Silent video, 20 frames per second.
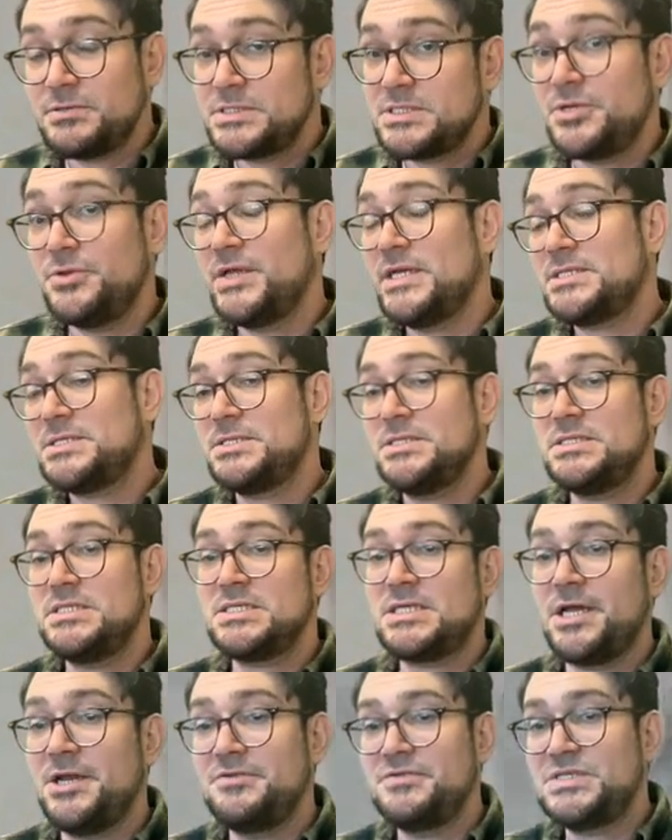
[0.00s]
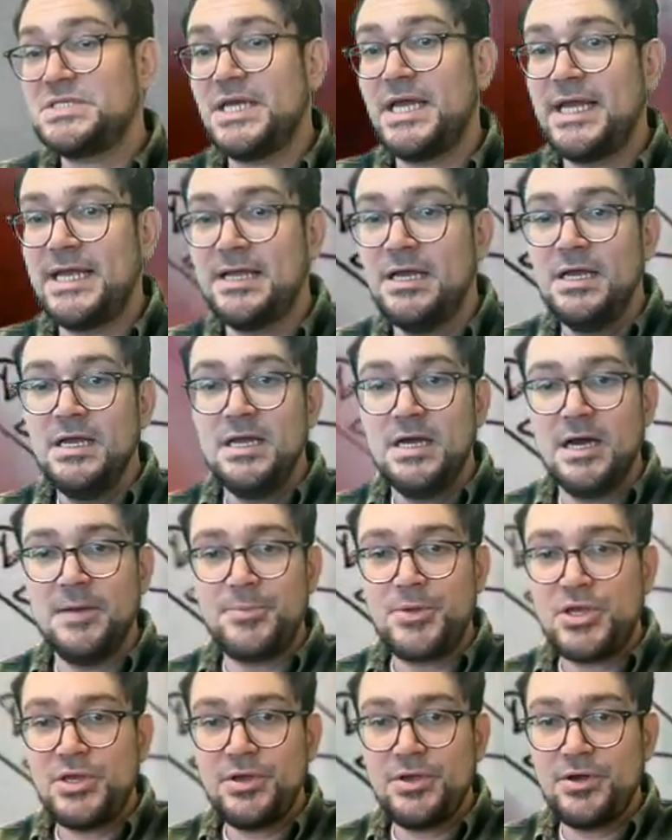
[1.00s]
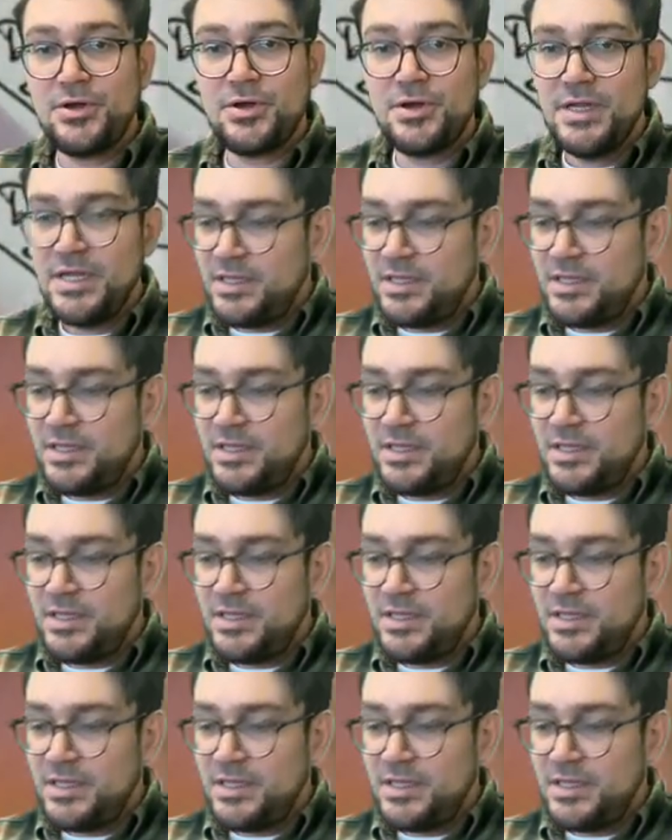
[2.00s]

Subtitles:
So this is kind of saying up here,